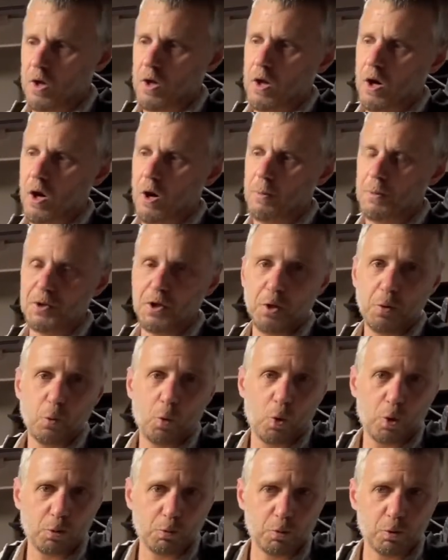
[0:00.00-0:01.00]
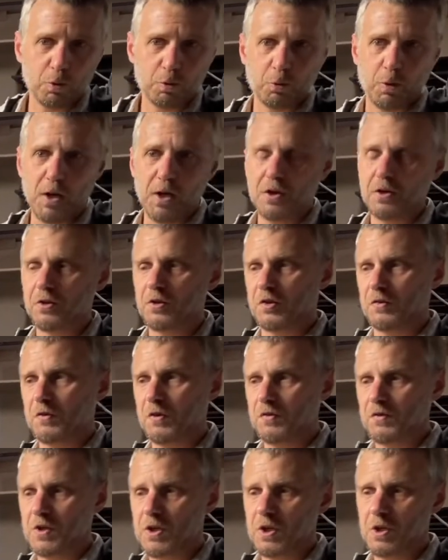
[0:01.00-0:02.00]
it didn't work real great because the
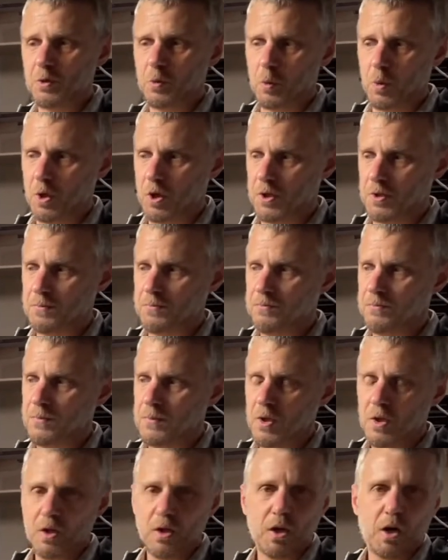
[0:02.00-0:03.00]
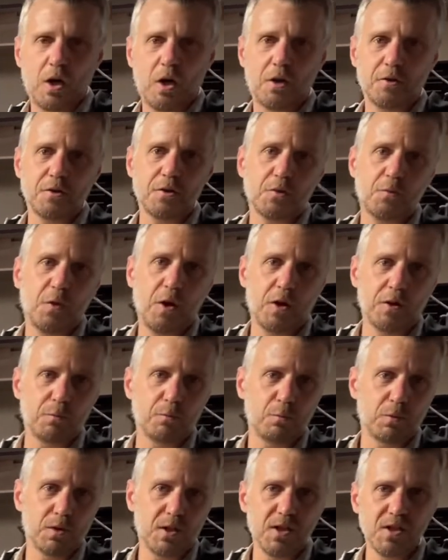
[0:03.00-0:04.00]
15-to-1 just
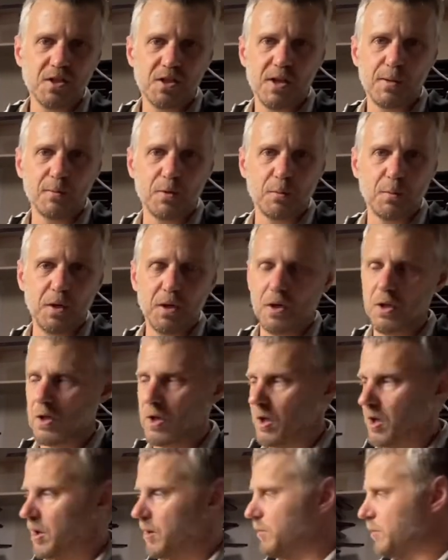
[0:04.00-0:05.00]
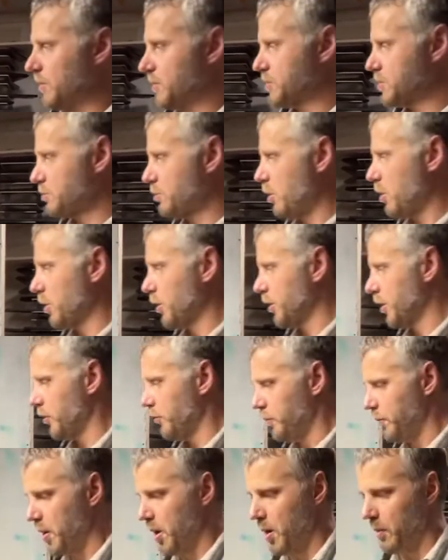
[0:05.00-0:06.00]
found didn't seem to be a strong
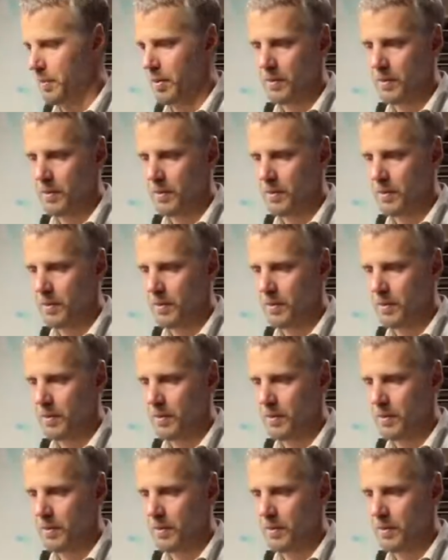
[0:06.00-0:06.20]
enough pump.